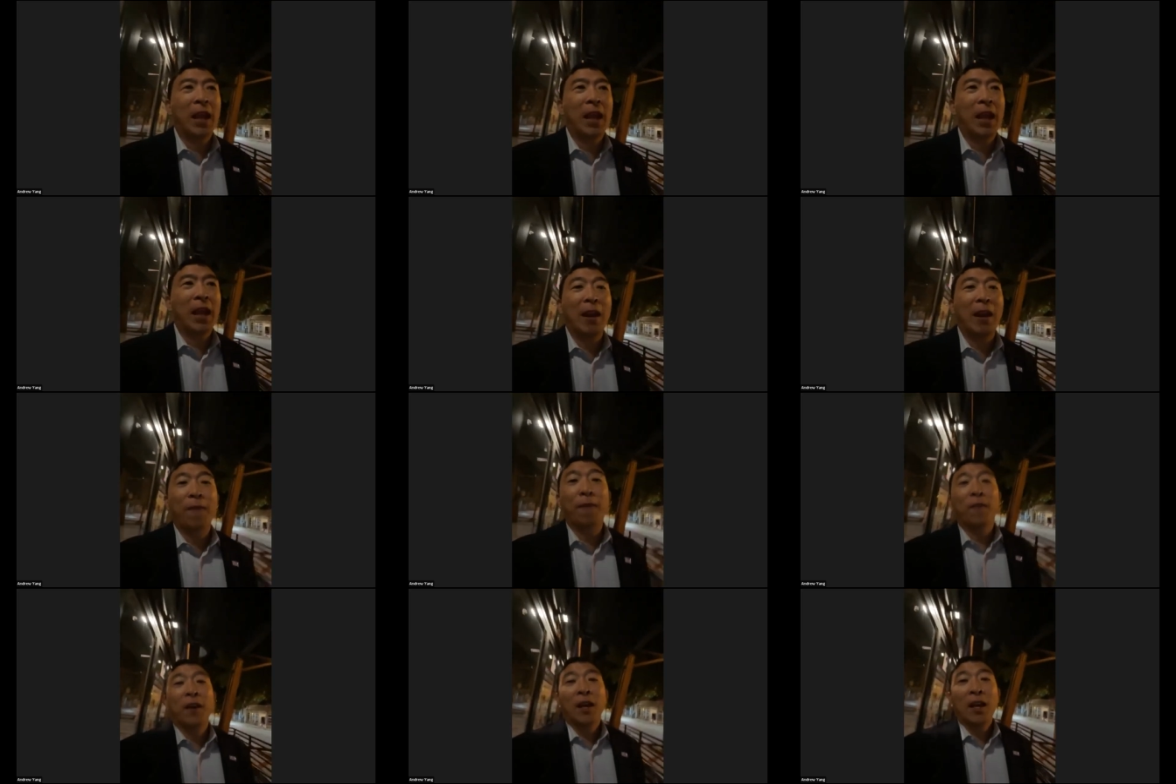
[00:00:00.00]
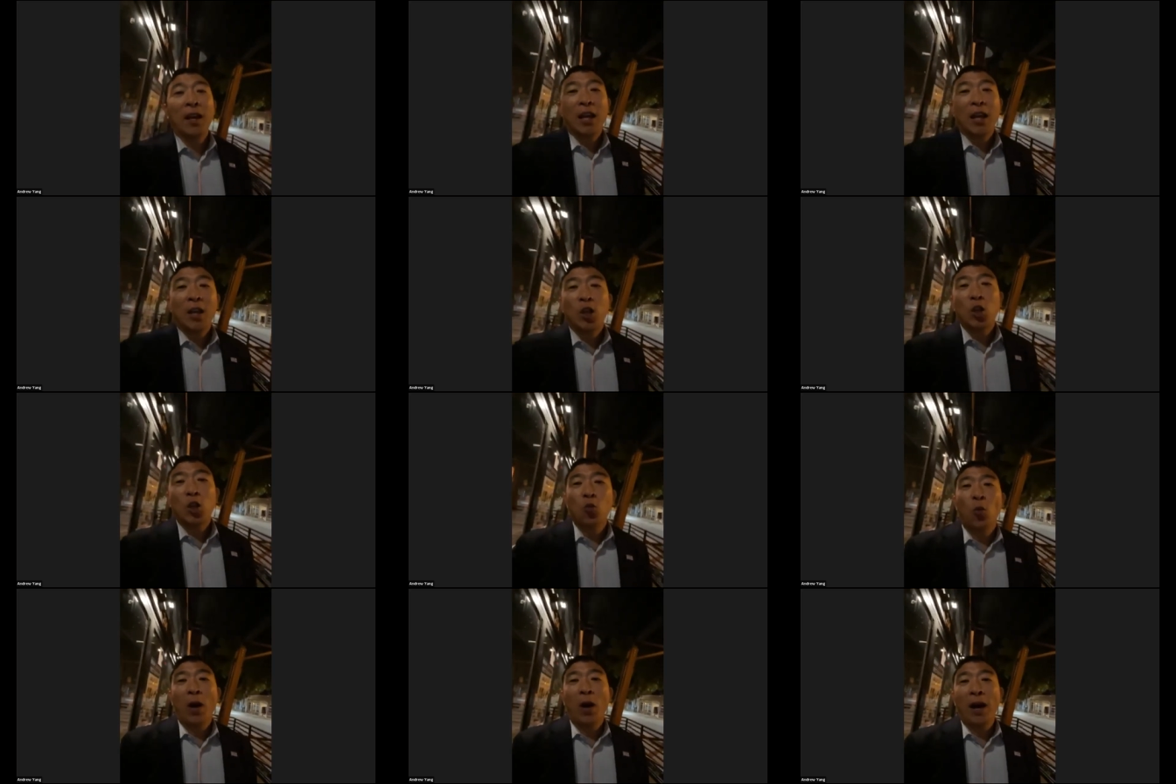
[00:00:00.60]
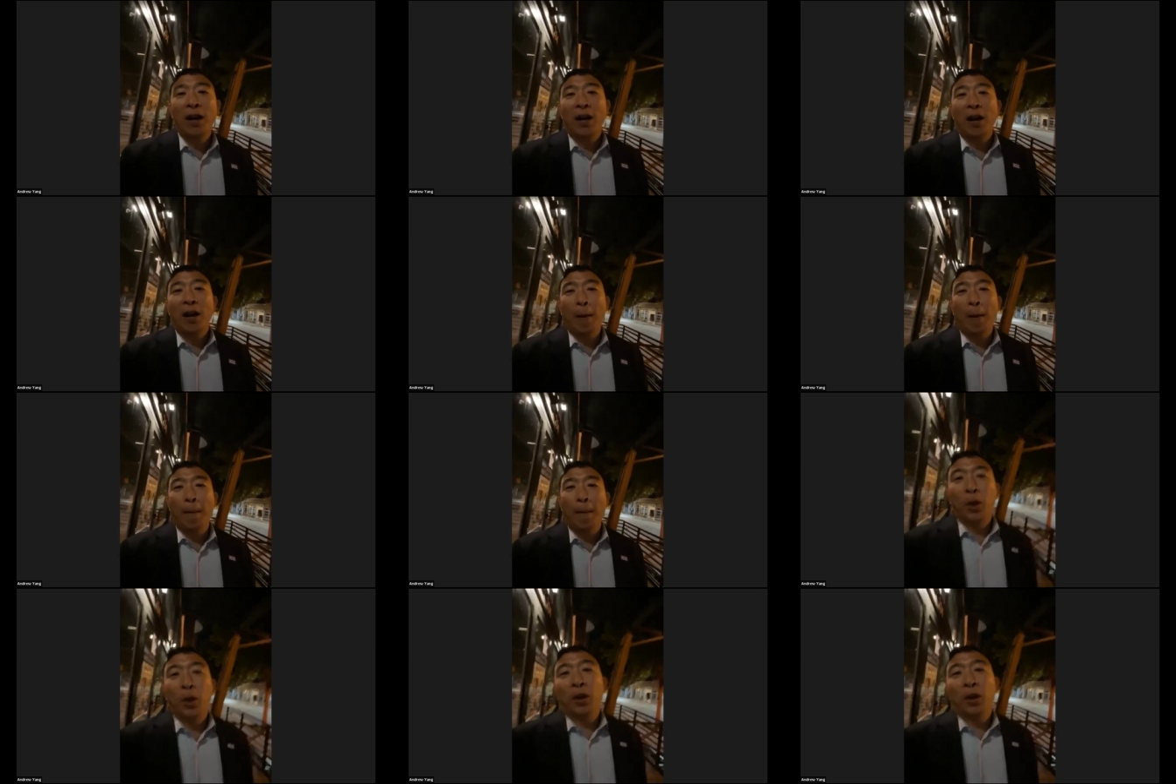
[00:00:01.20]
If you want a
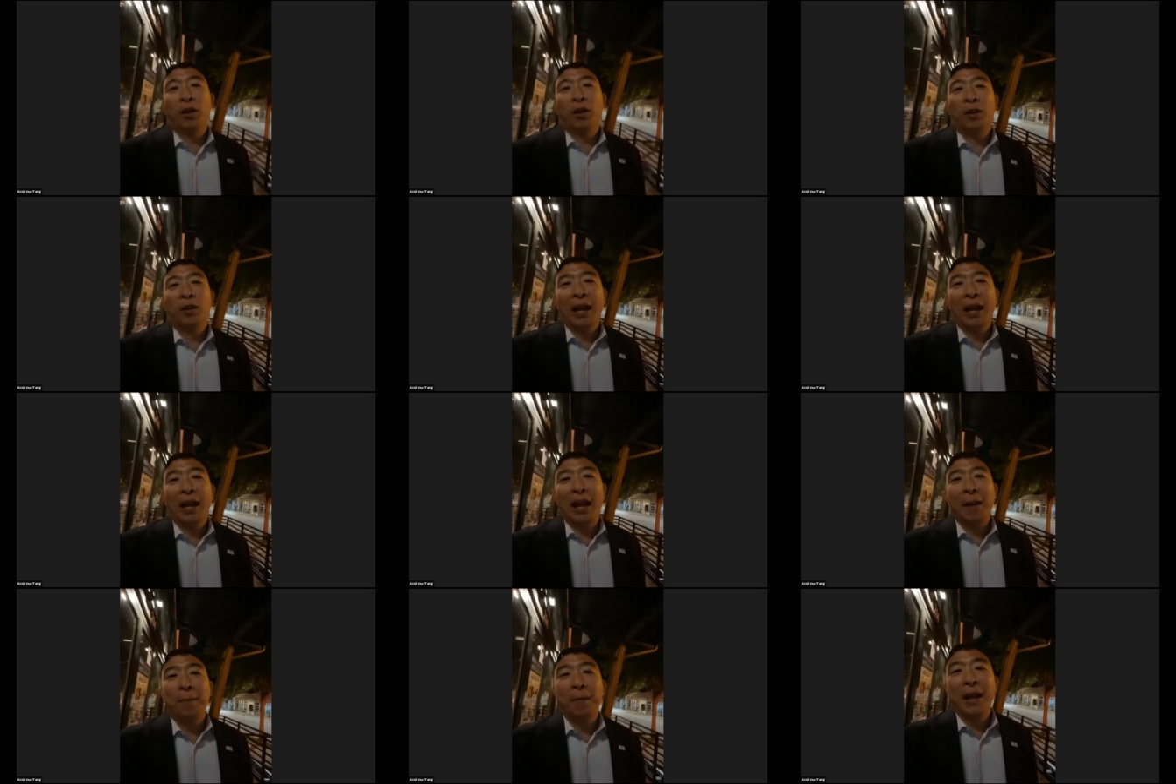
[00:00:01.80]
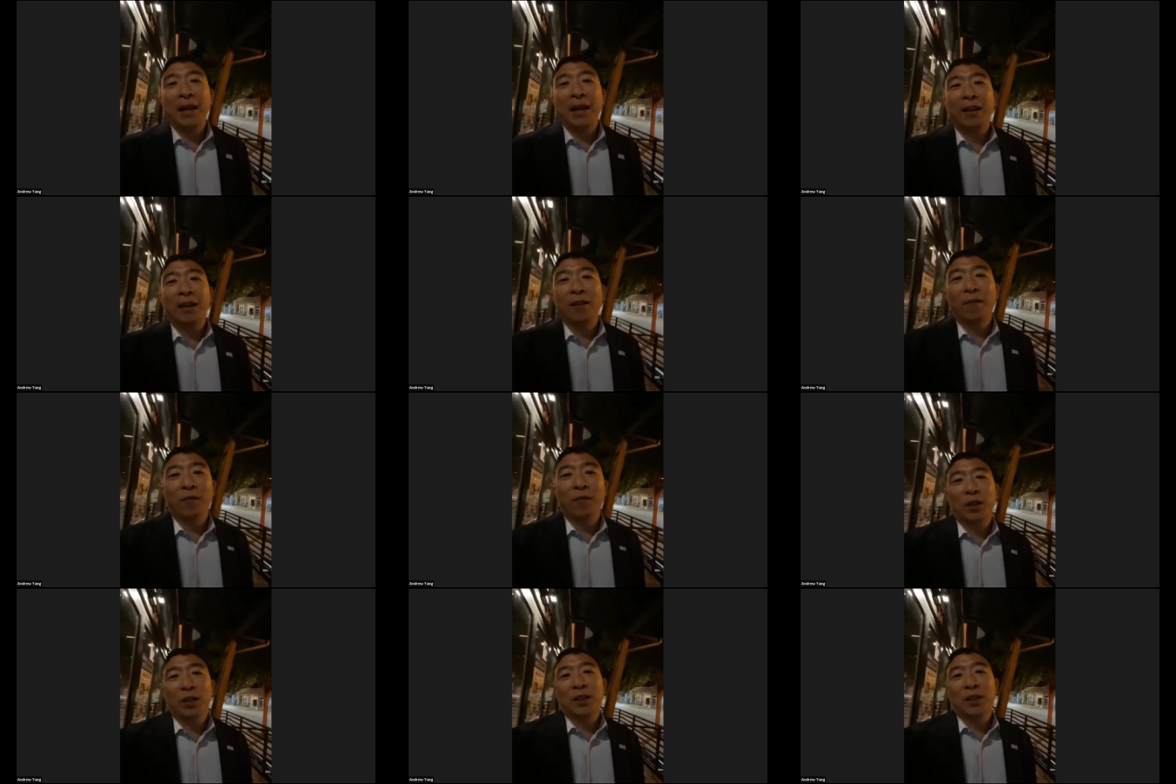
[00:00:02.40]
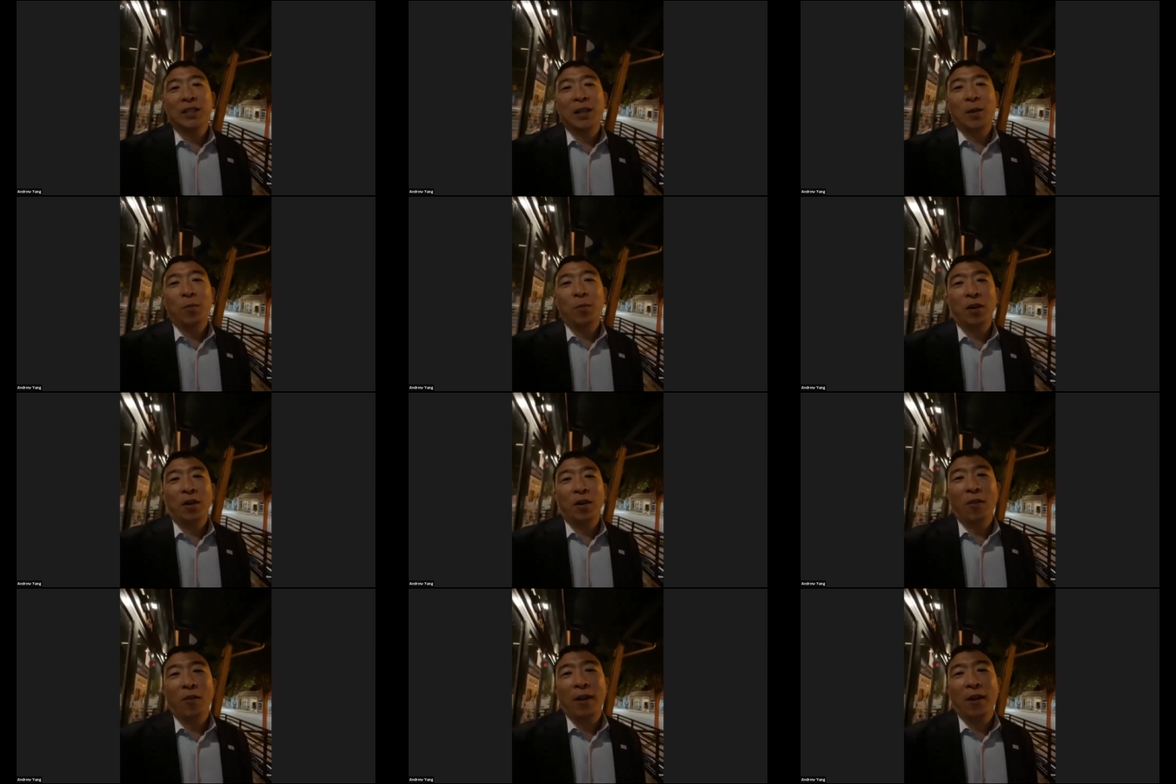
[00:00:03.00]
book that may convert someone
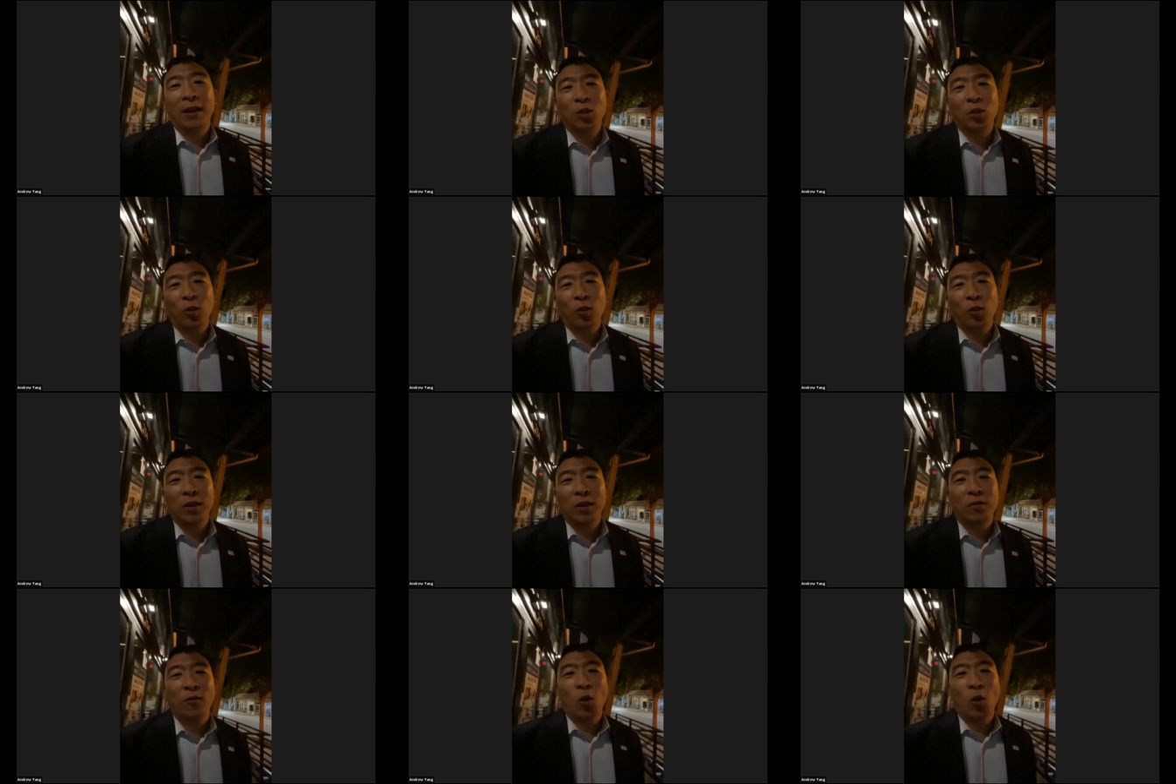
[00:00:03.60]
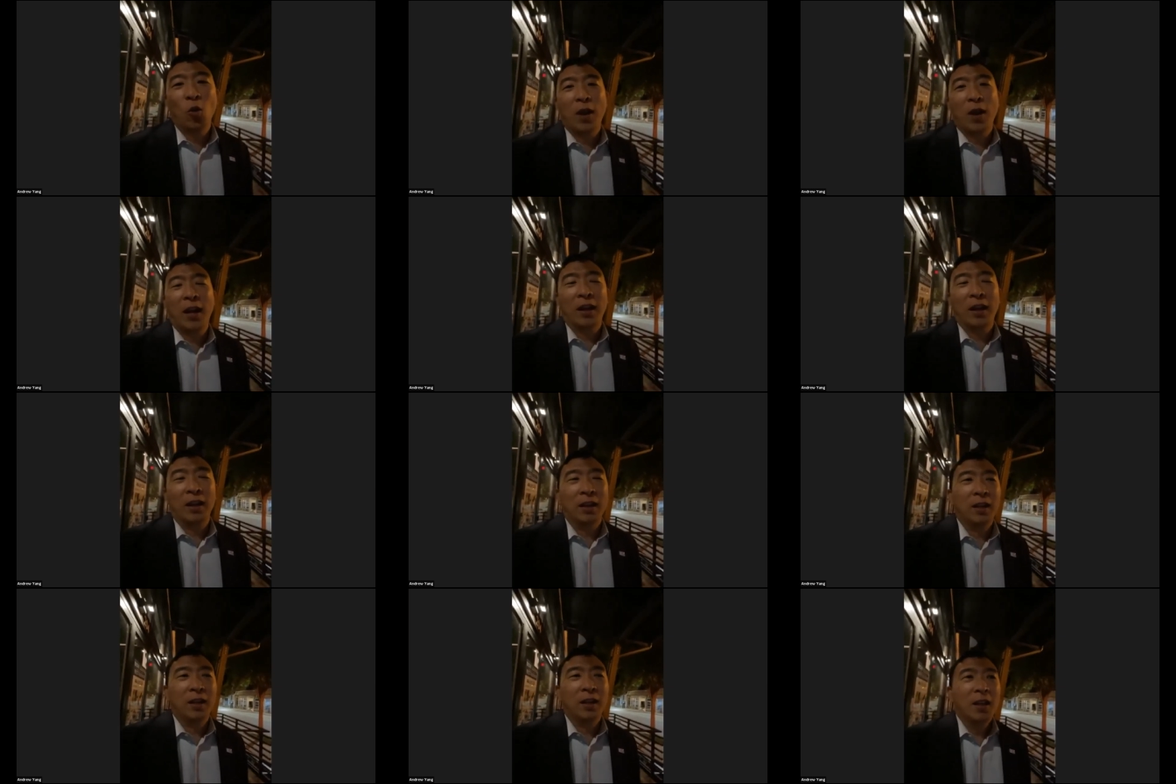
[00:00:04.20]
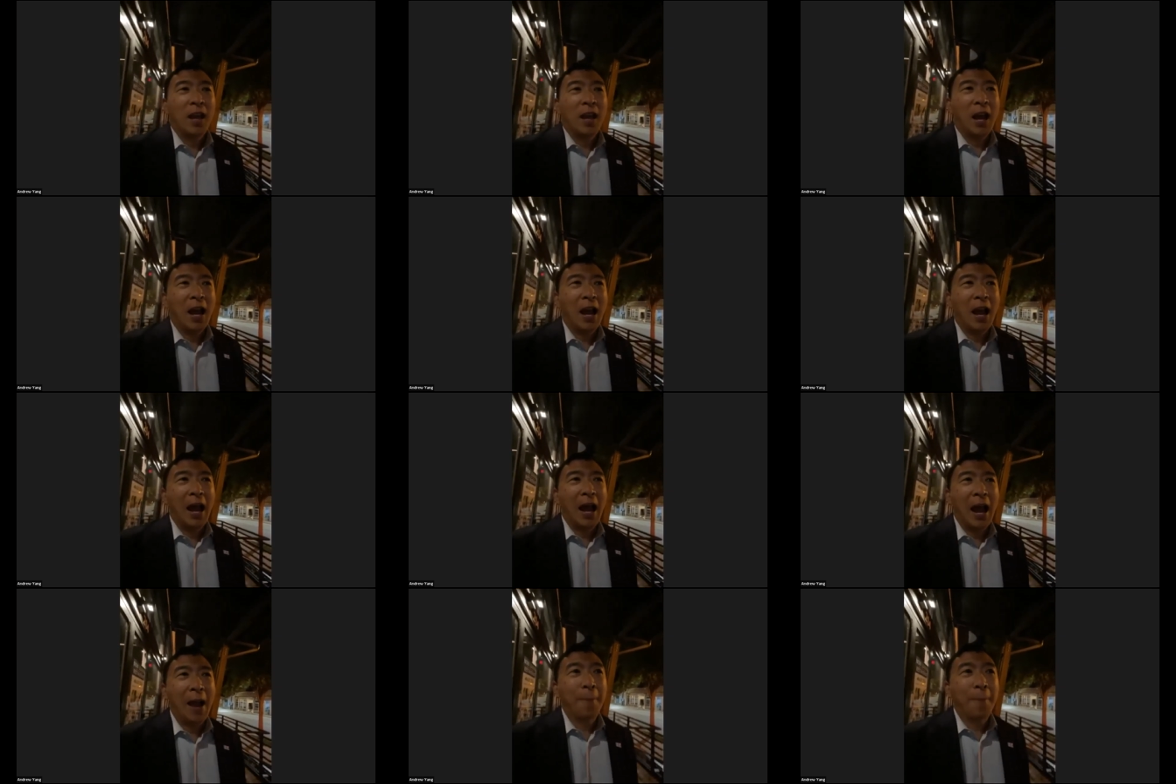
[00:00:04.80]
to ranked choice voting,
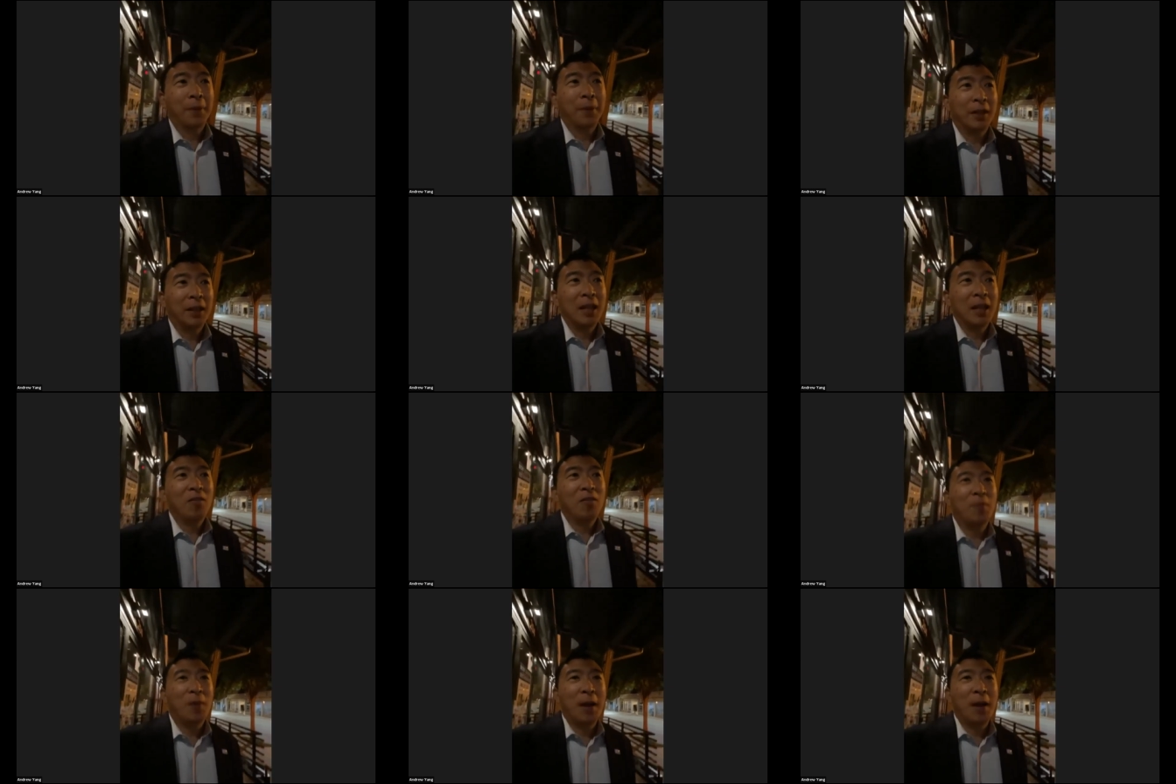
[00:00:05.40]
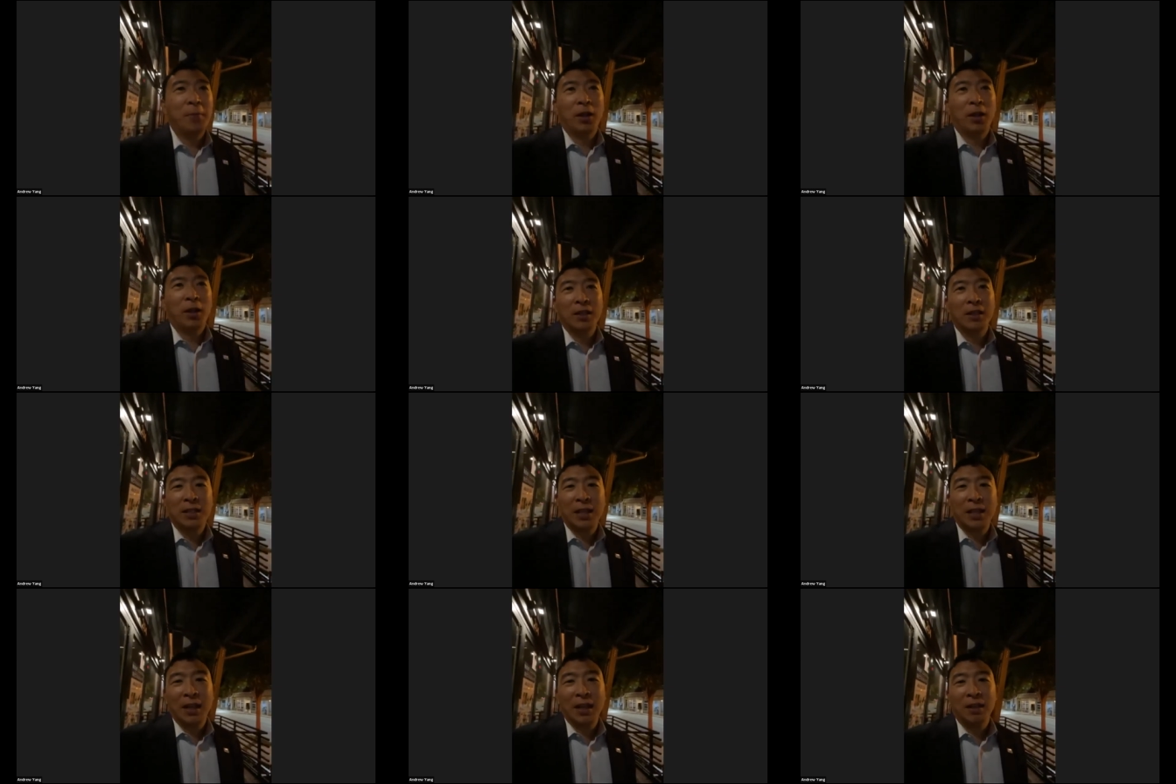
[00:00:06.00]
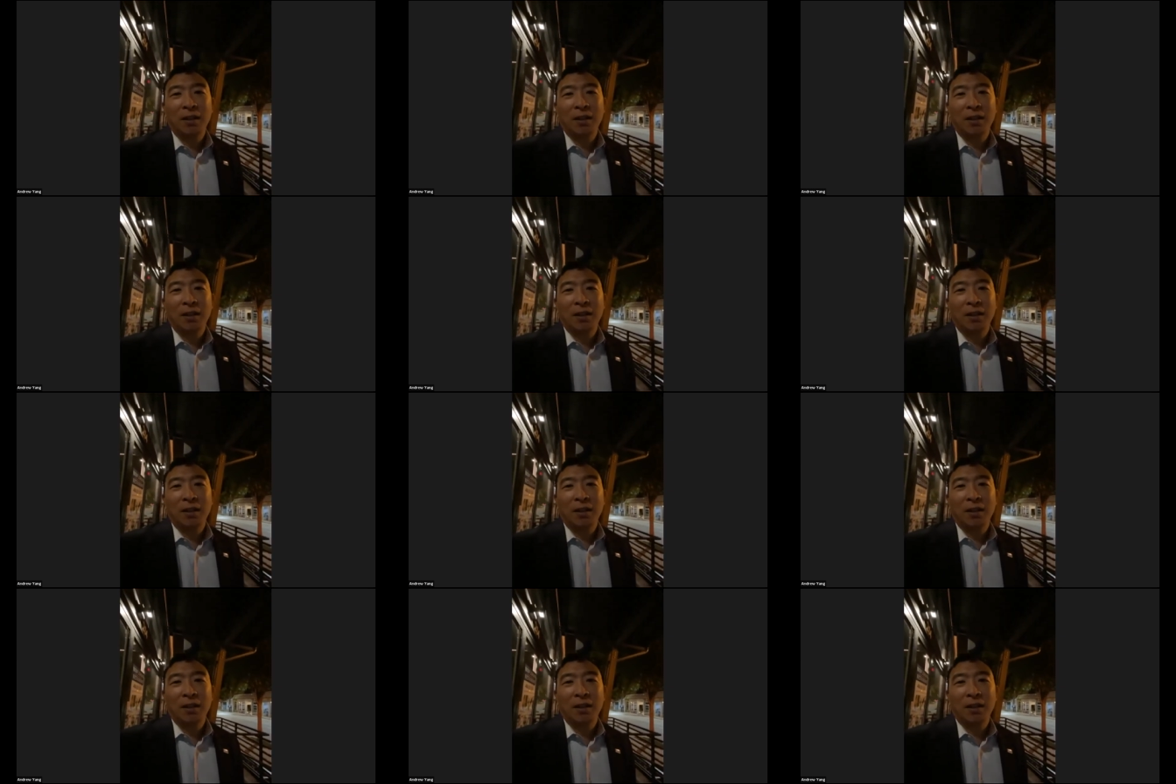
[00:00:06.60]
I believe my book is it.